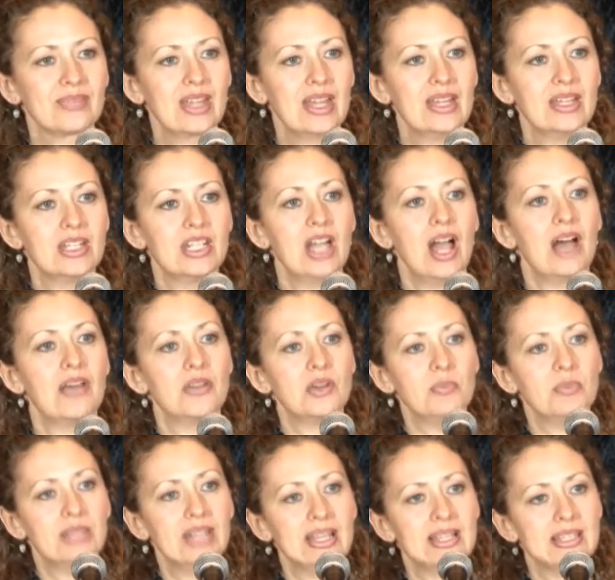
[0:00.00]
to other
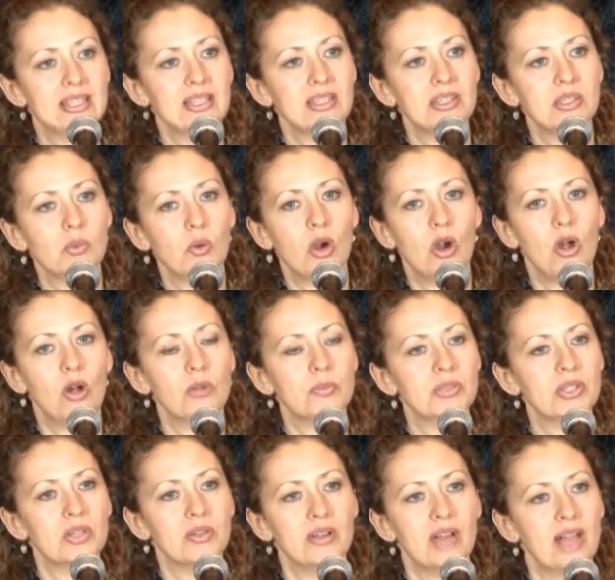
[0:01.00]
places where homes
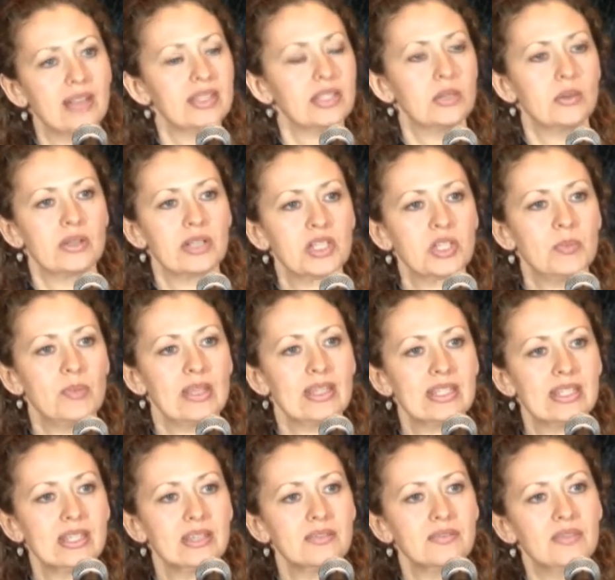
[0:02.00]
are not so
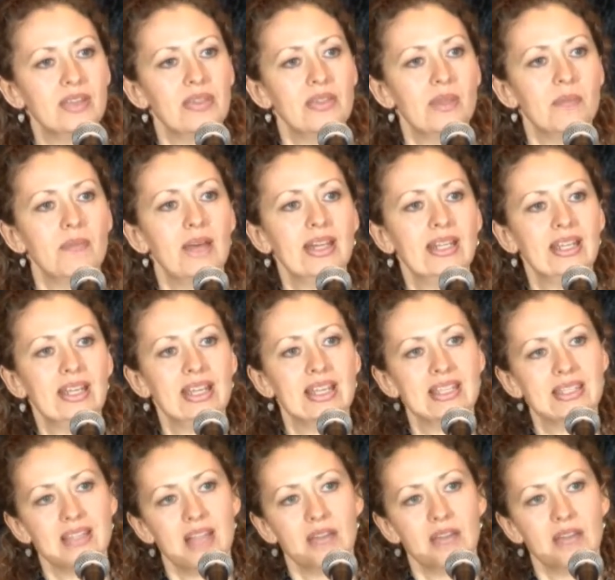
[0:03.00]
expensive and the money is not